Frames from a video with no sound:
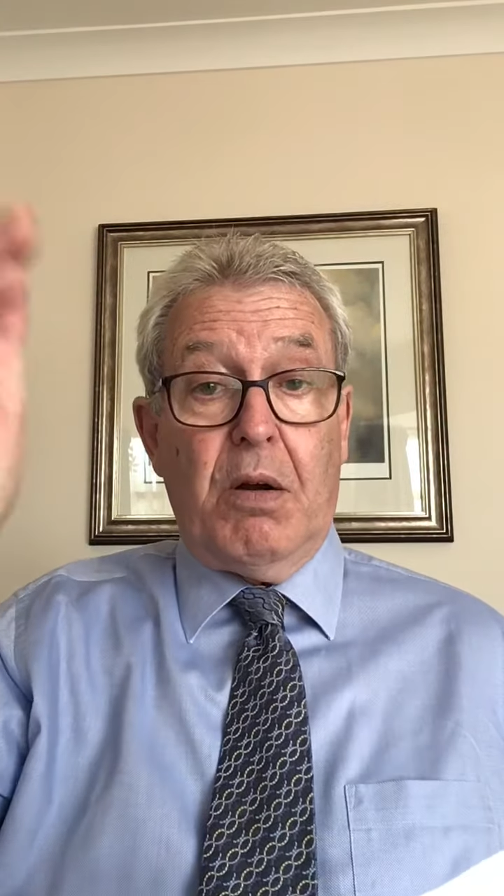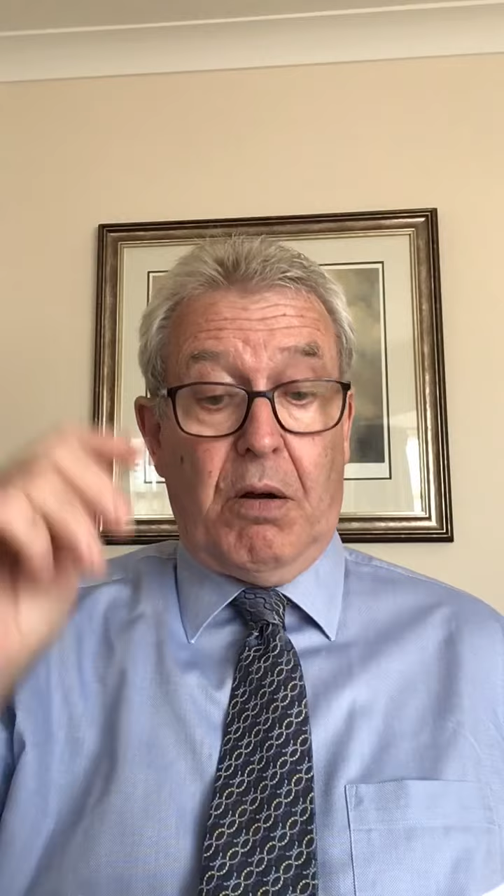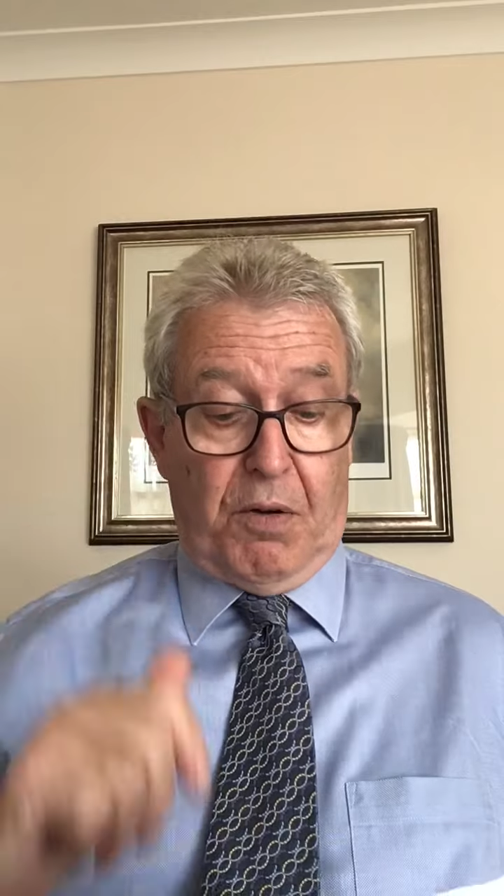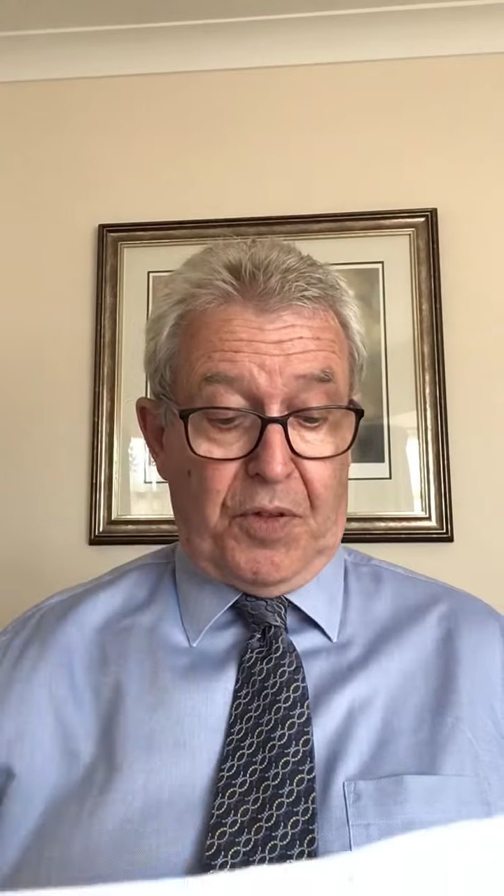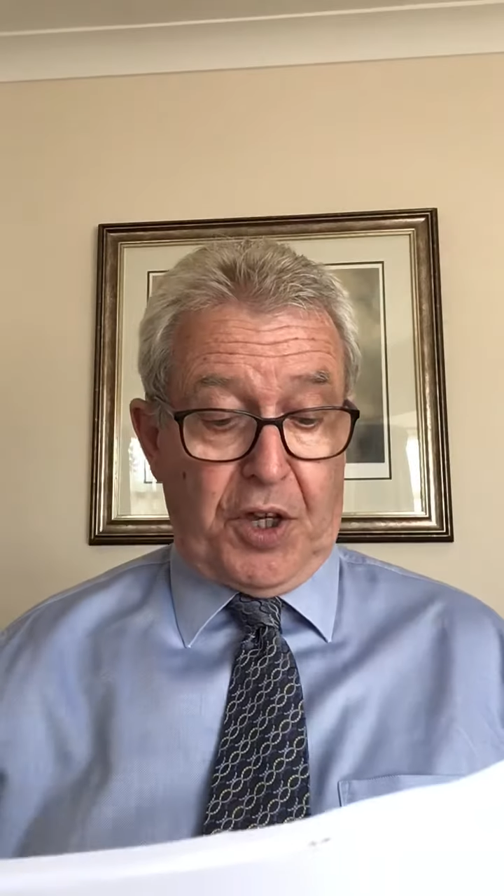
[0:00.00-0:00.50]

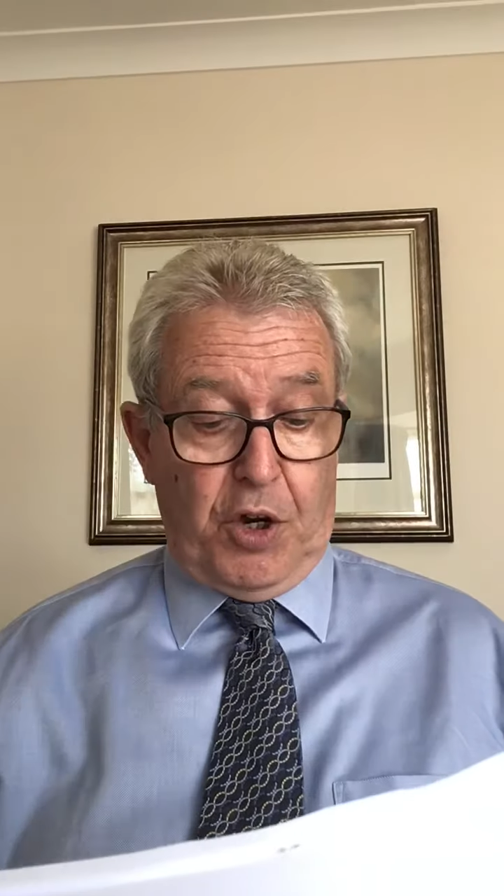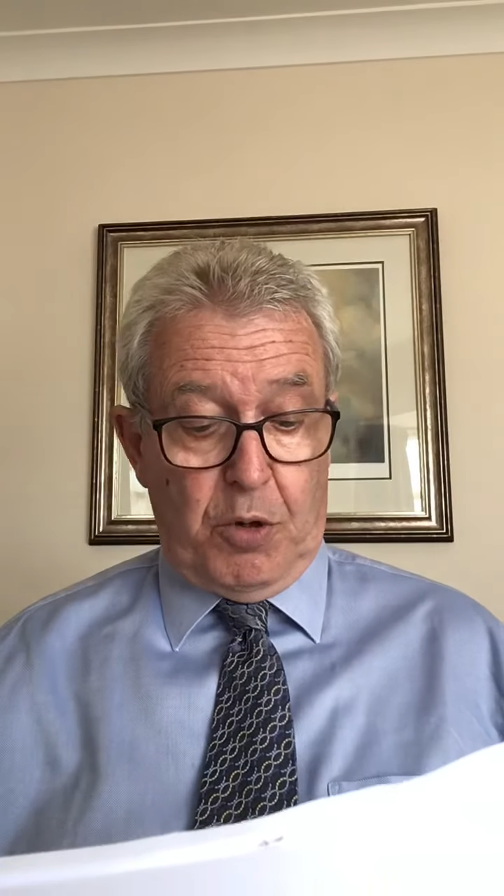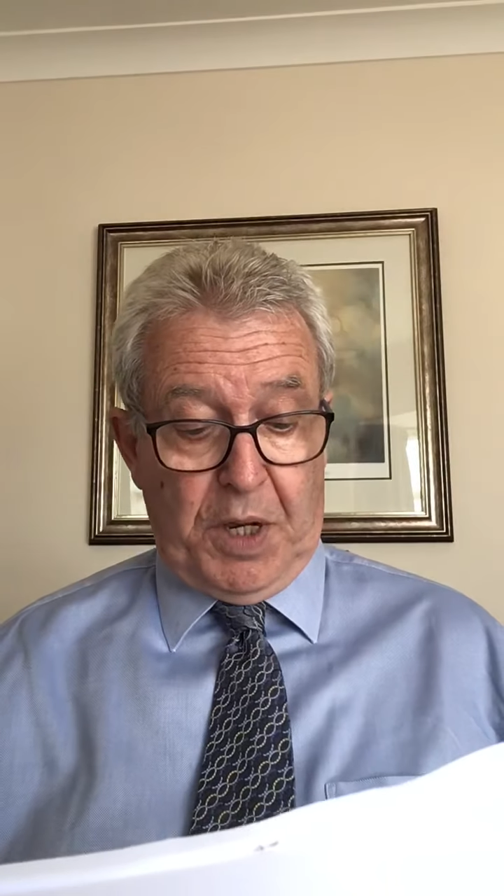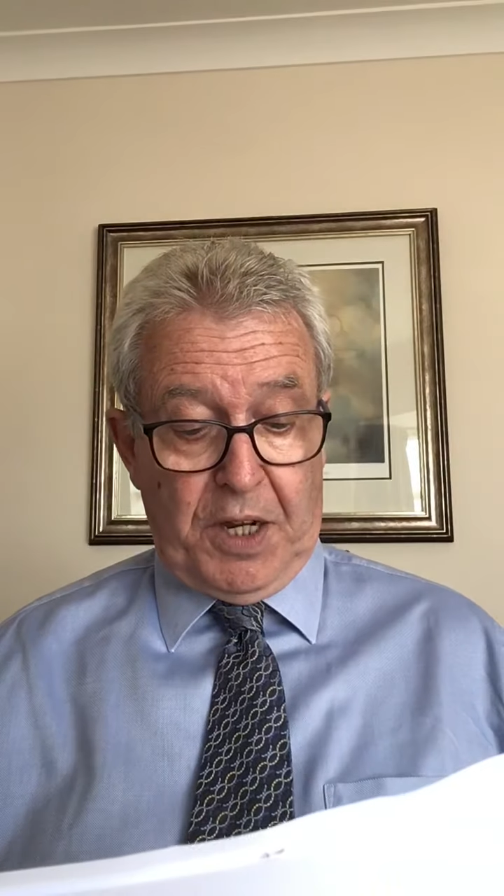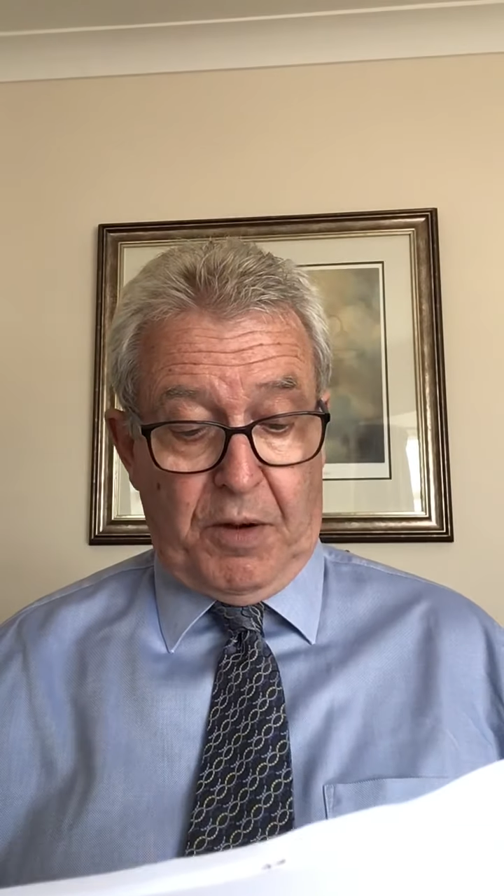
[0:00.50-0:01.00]
of the
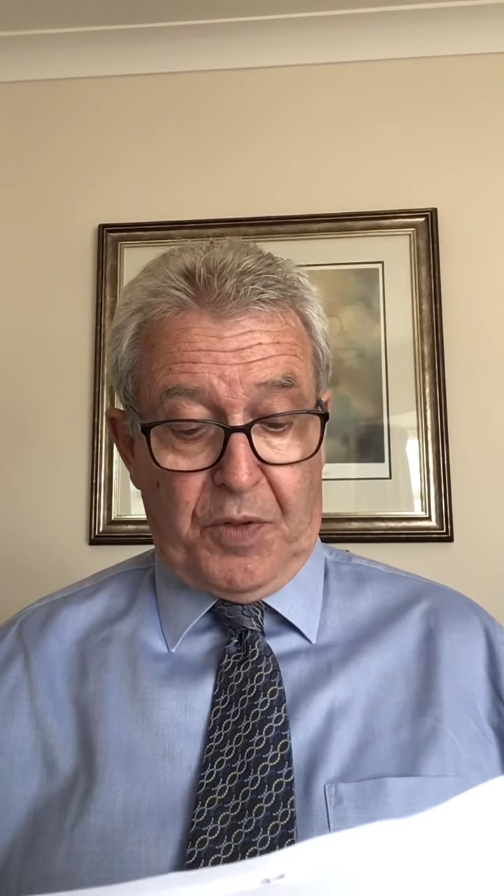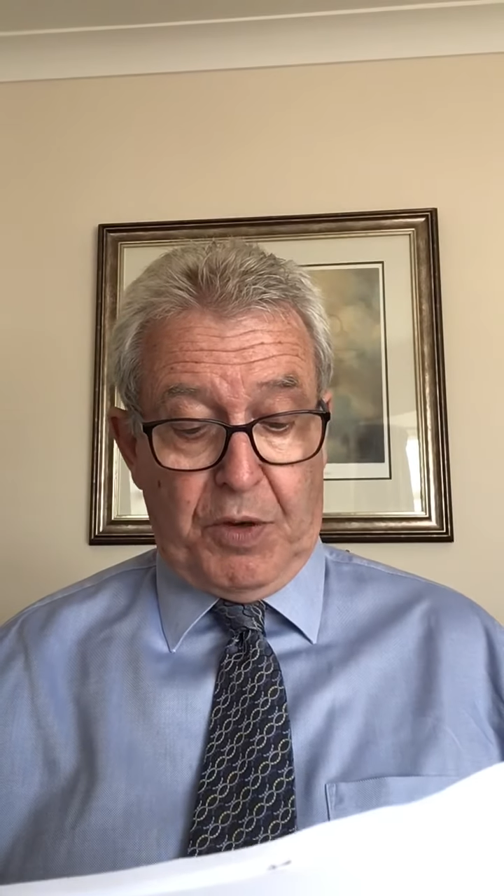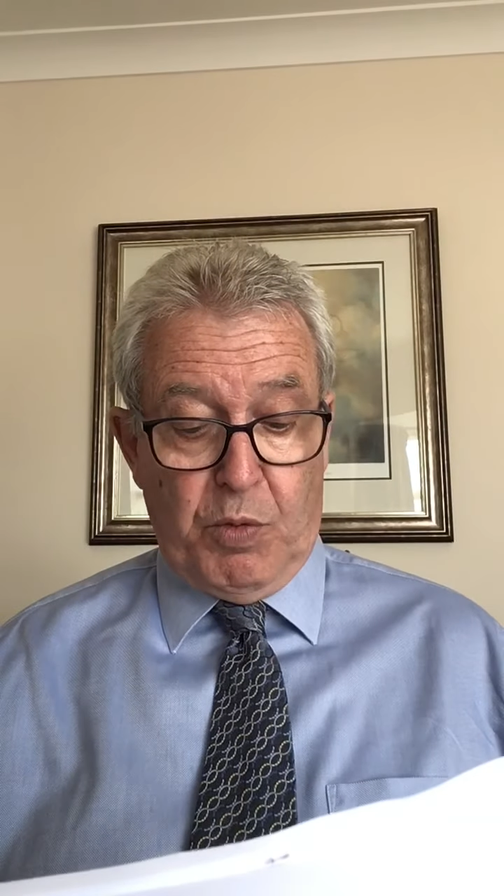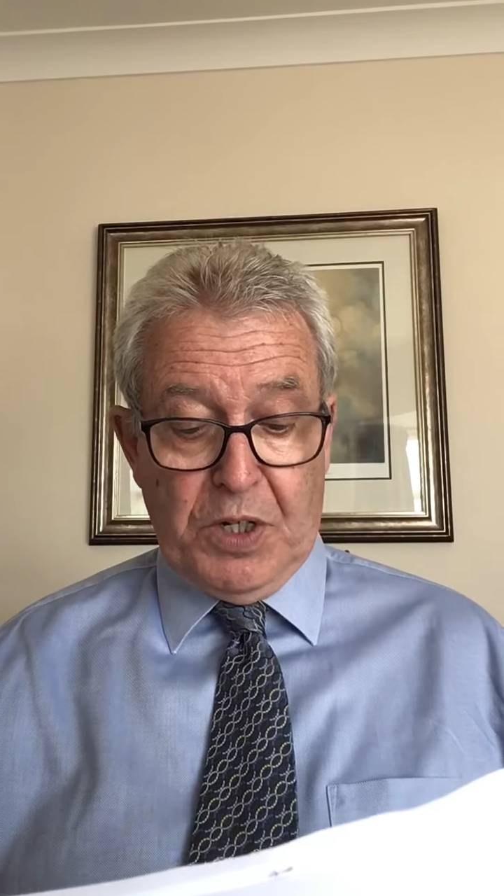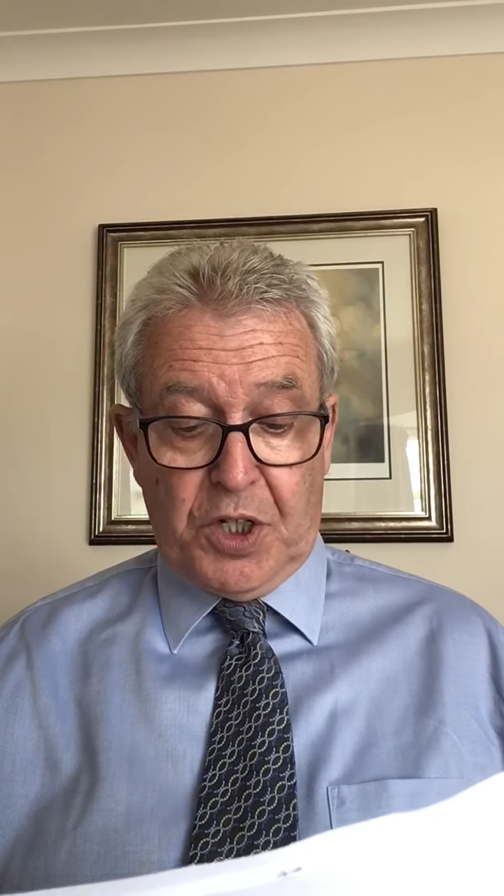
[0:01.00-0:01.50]
coaming, of the
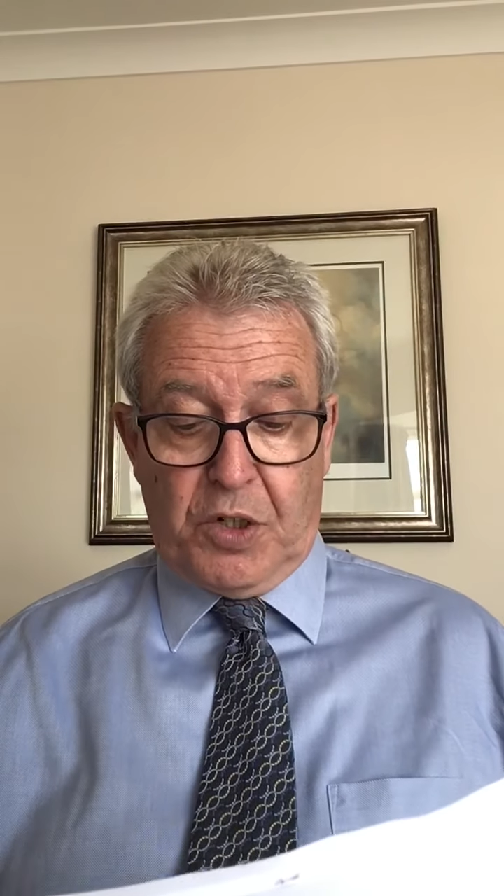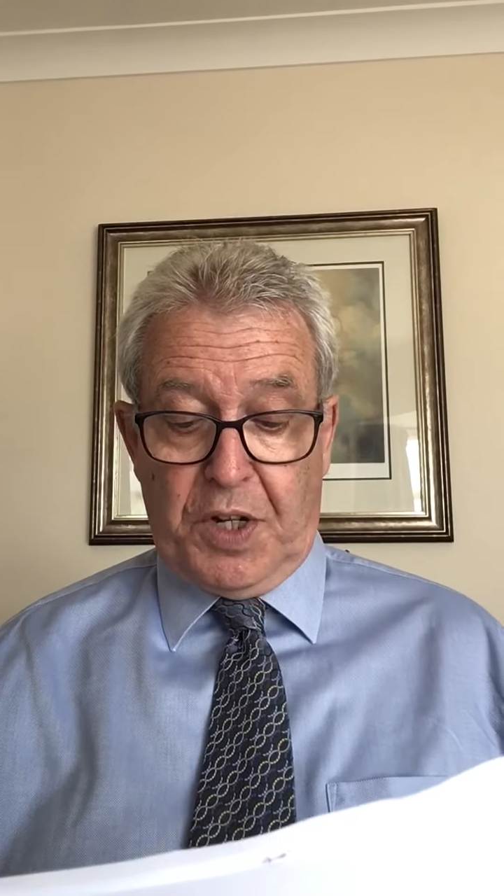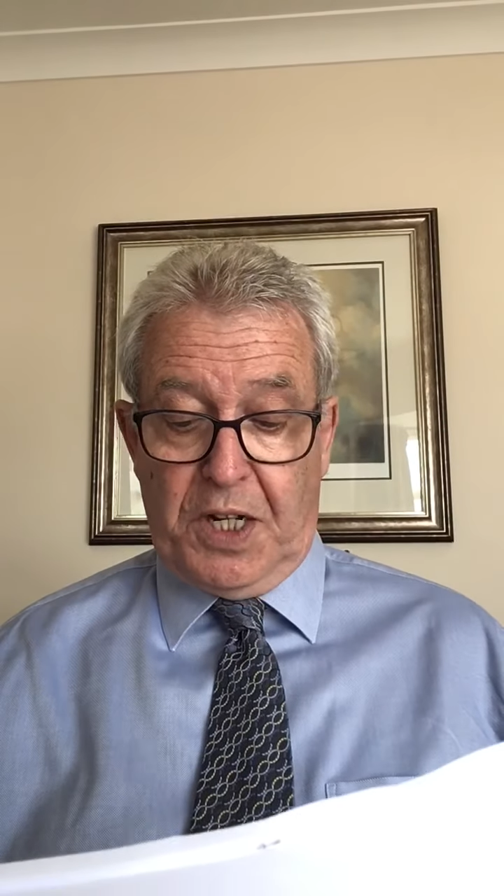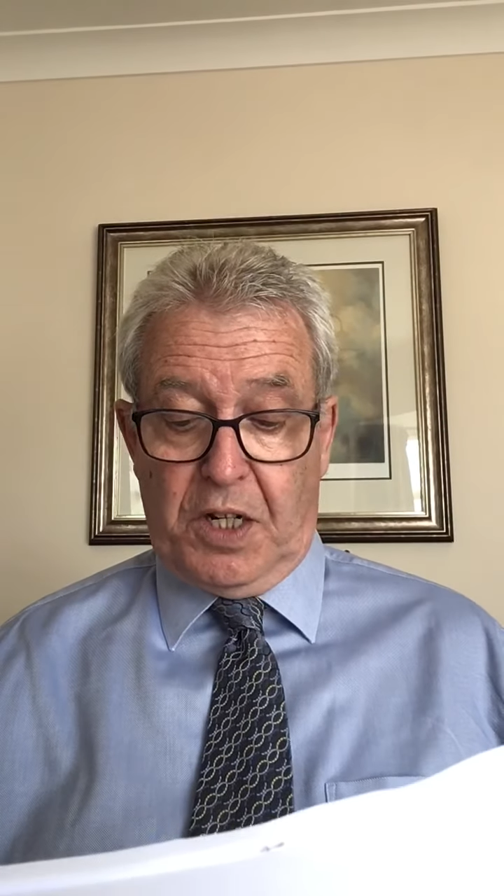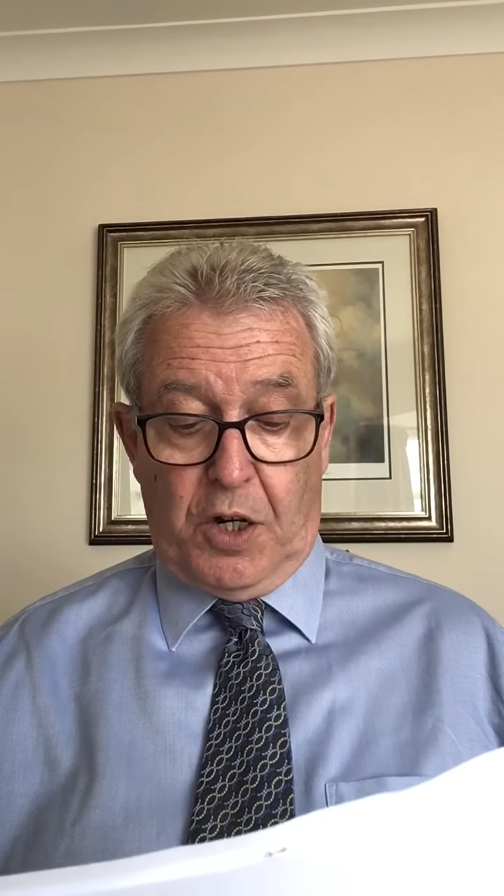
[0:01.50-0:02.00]

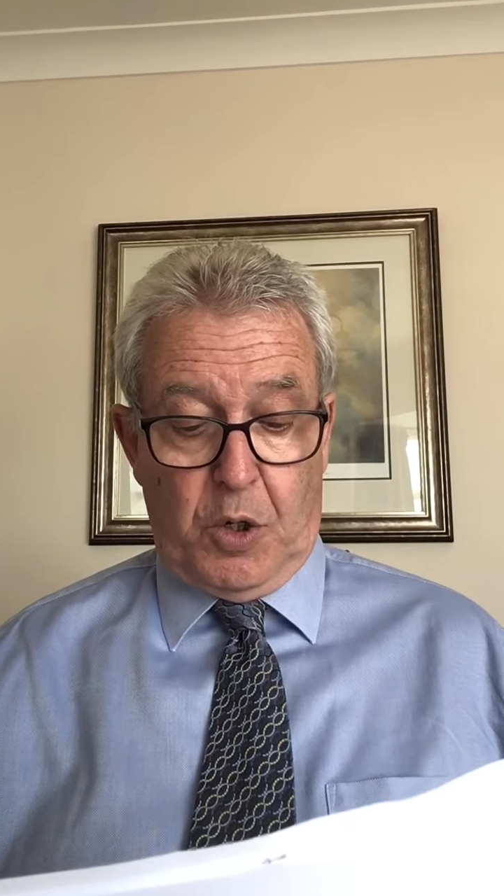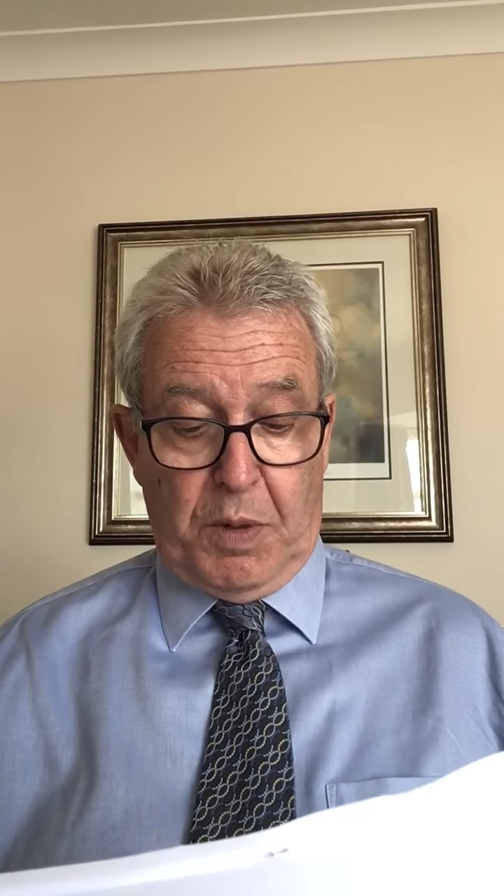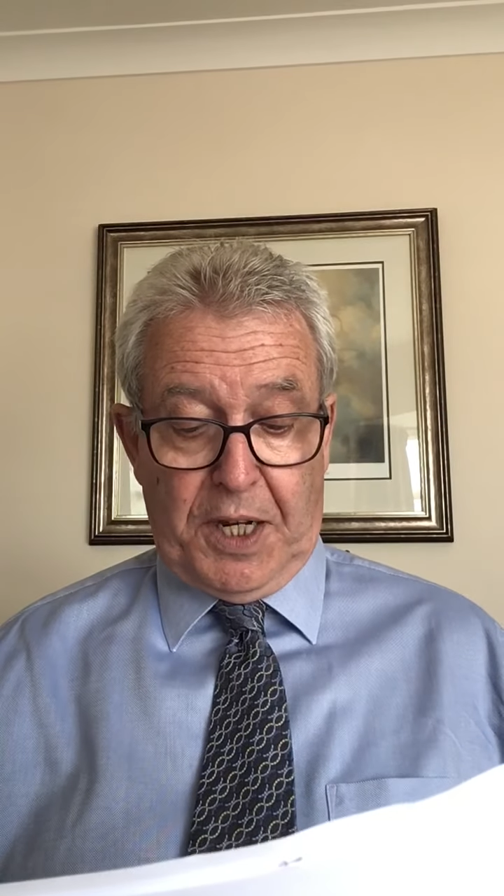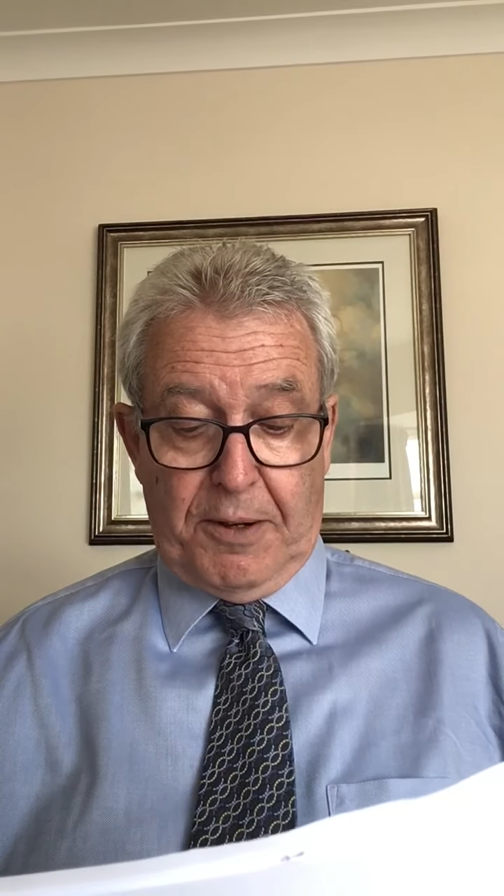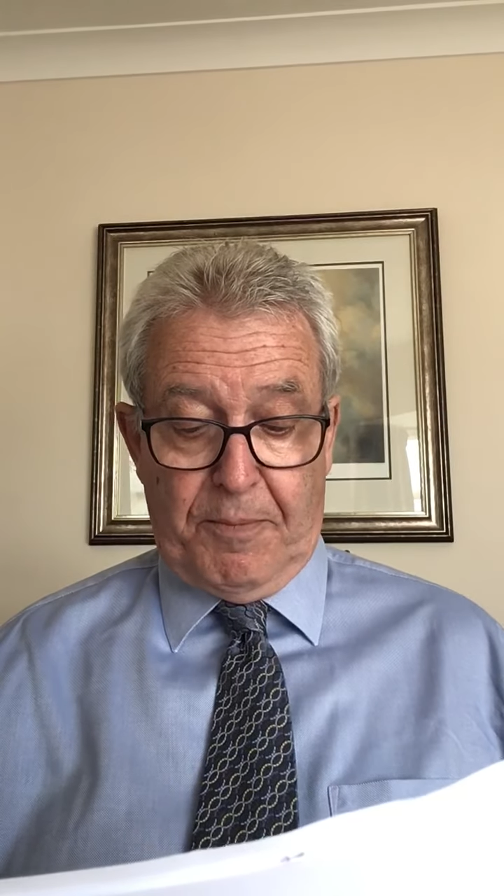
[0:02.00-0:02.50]
windscreen coaming.